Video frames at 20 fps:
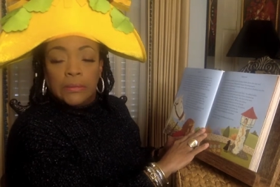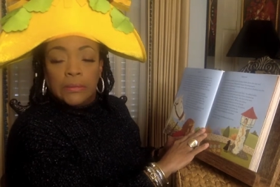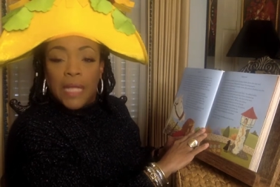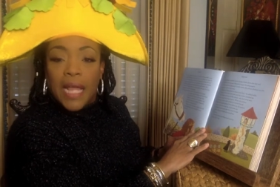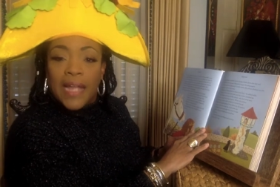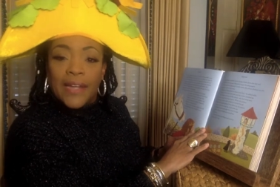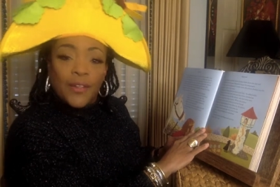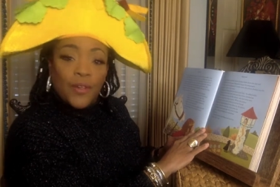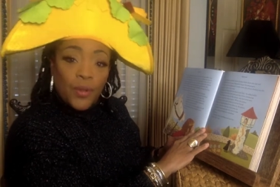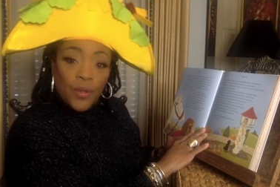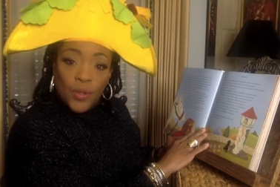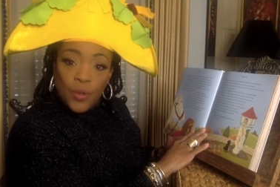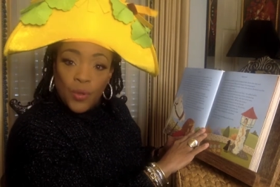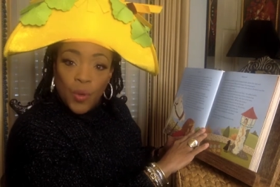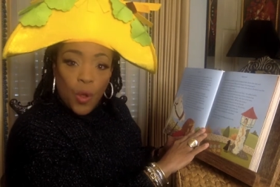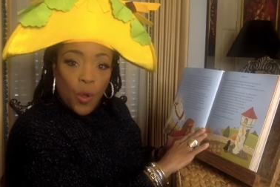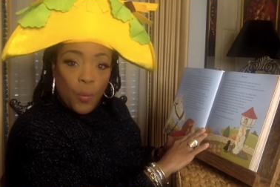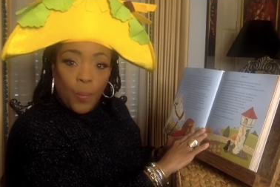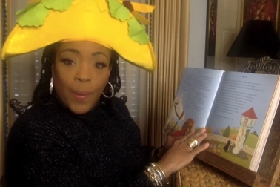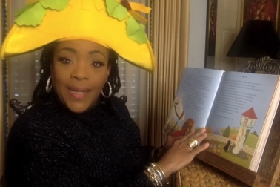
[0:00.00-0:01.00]
I know you
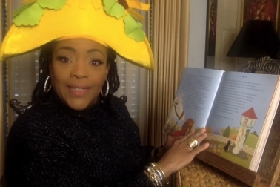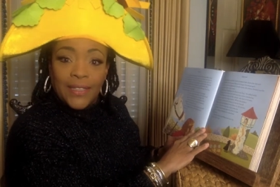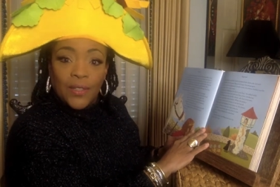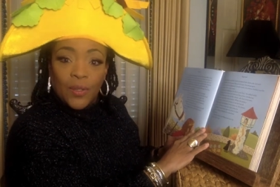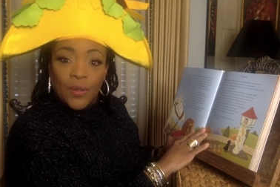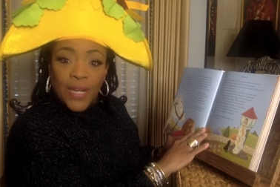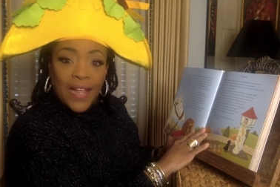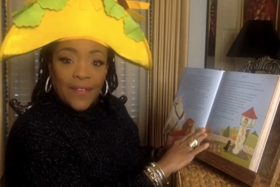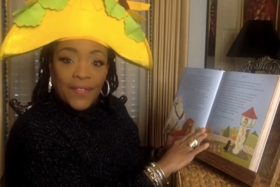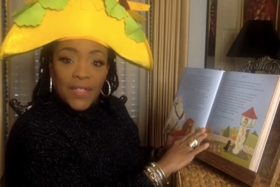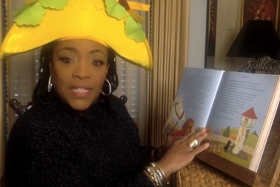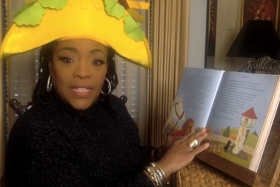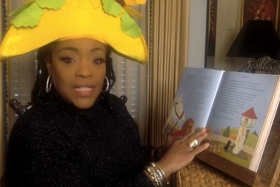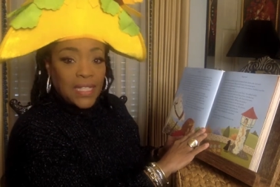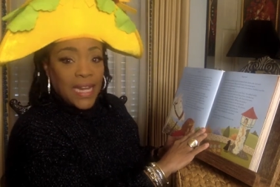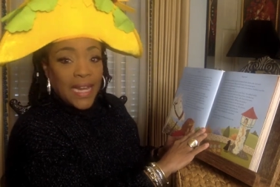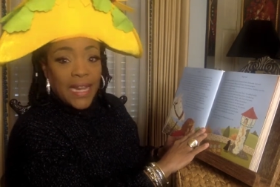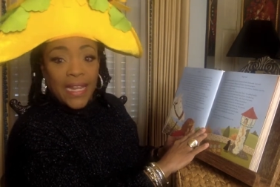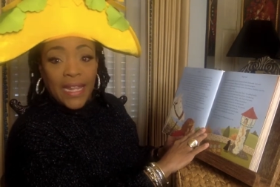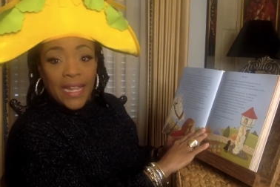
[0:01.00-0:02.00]
hope I don't have to
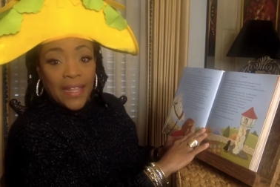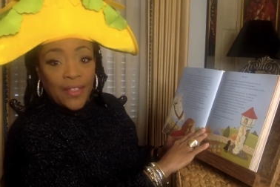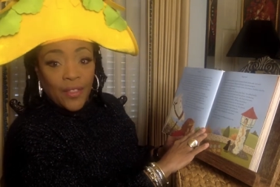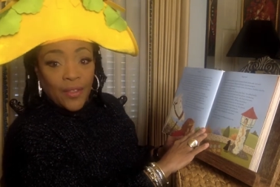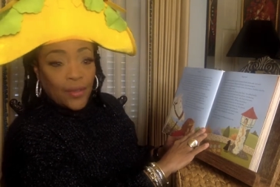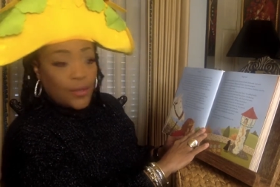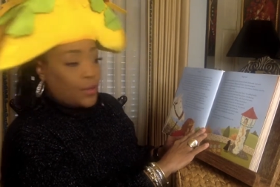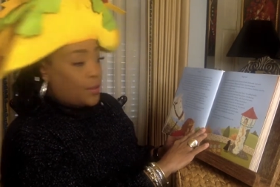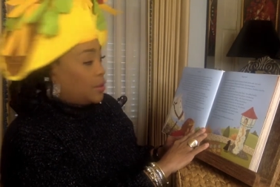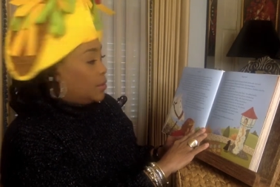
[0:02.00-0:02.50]
sing either.